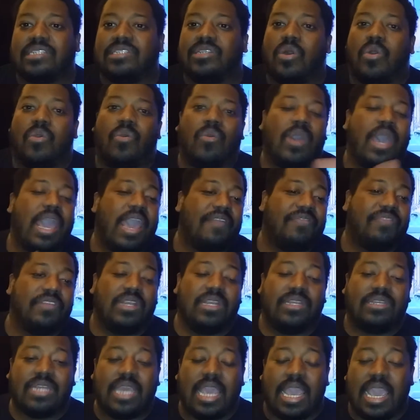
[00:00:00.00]
So after
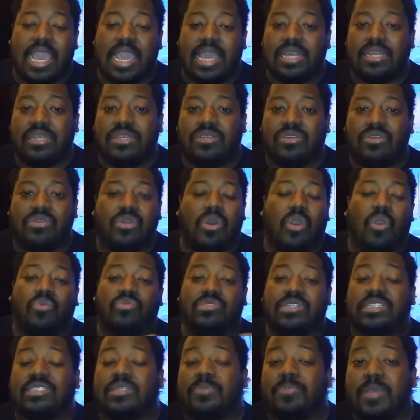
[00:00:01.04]
the dad, you know,
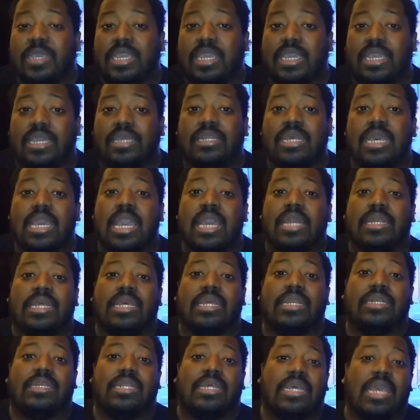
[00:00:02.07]
disappeared,
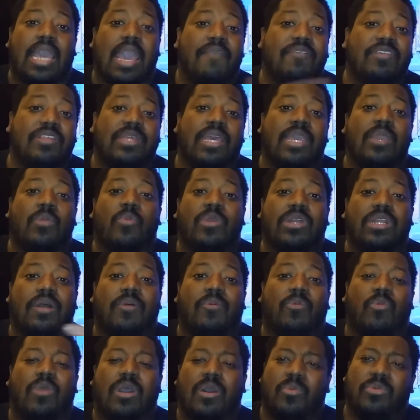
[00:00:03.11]
they, they everything went
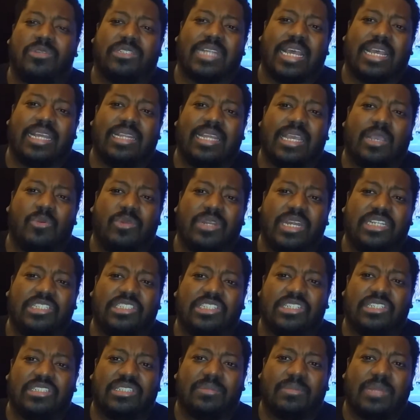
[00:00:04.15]
up. What was like
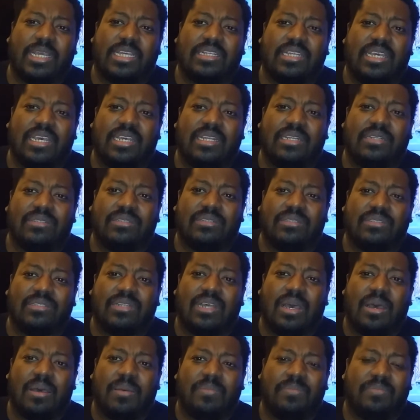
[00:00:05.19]
liquidation or something like that. Mm.
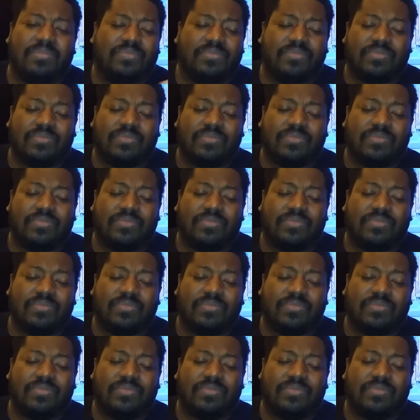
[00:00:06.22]
Um,